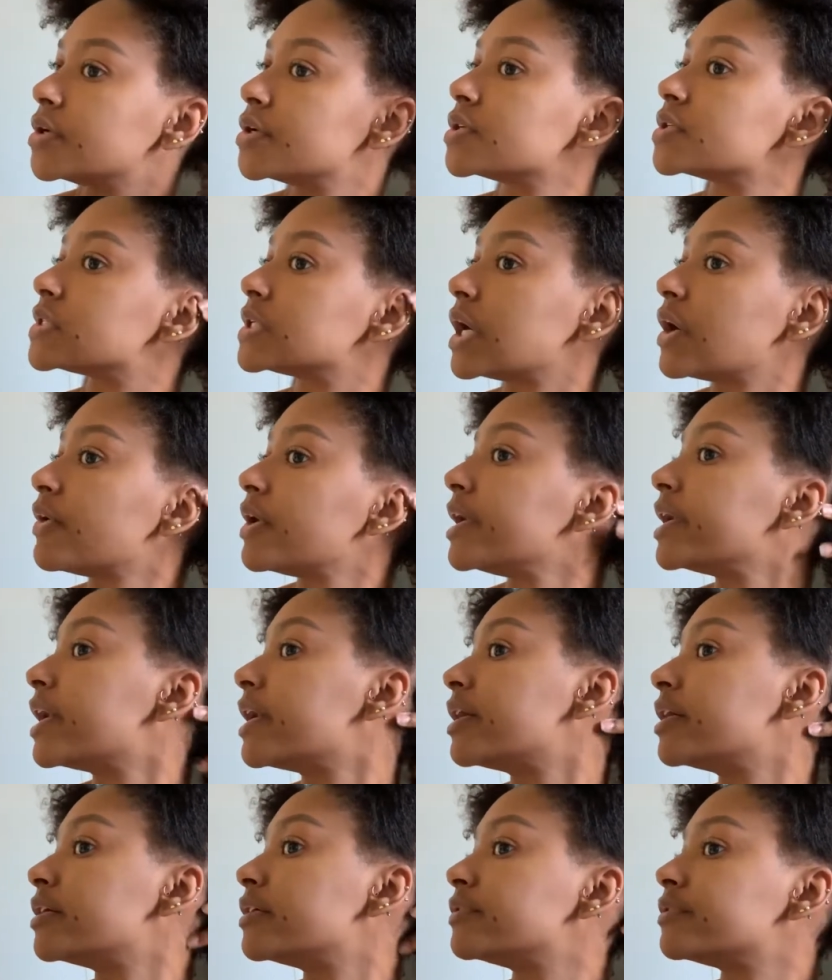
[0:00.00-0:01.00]
So now I
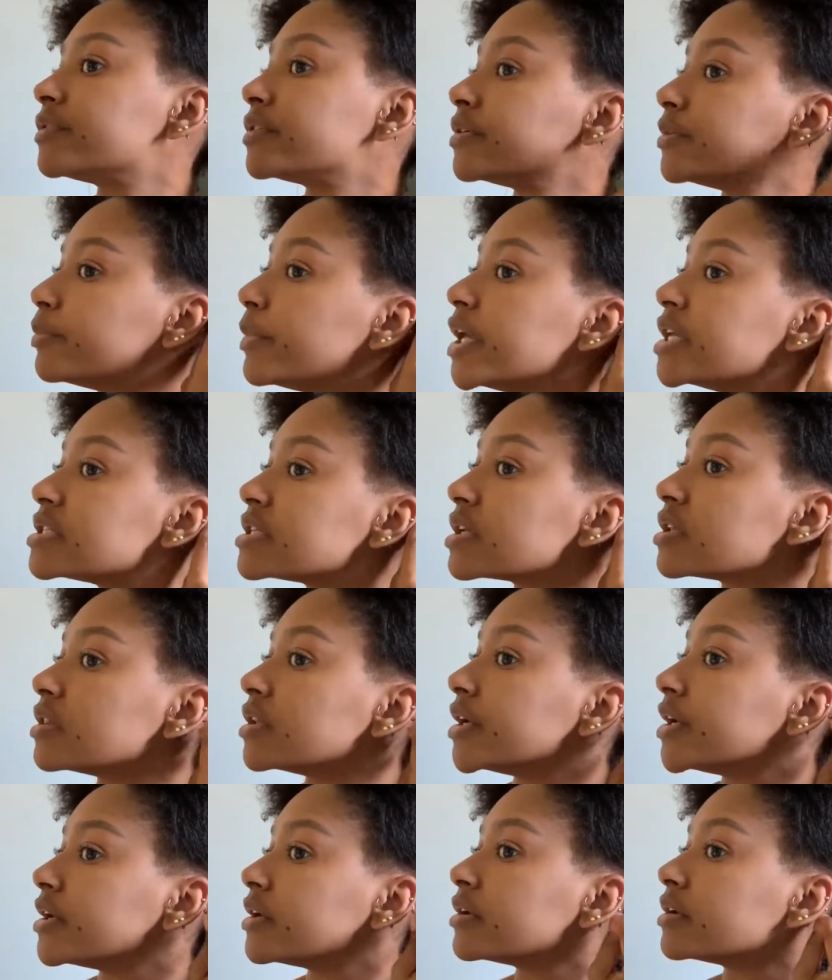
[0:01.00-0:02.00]
have
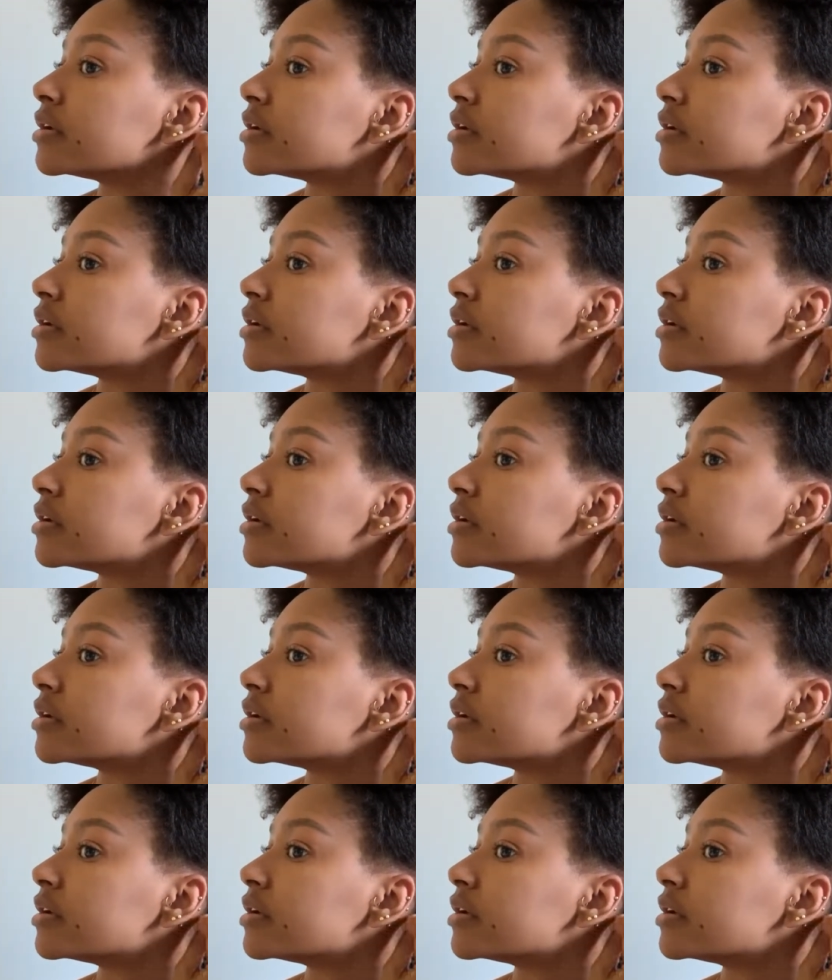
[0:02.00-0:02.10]
basically